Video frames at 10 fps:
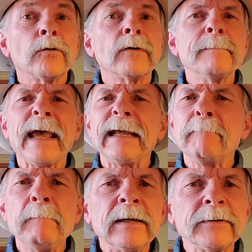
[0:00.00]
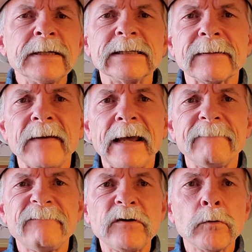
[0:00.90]
remained millions of head
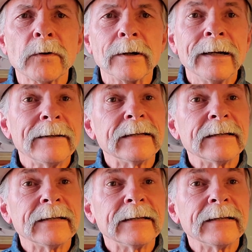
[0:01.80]
fewer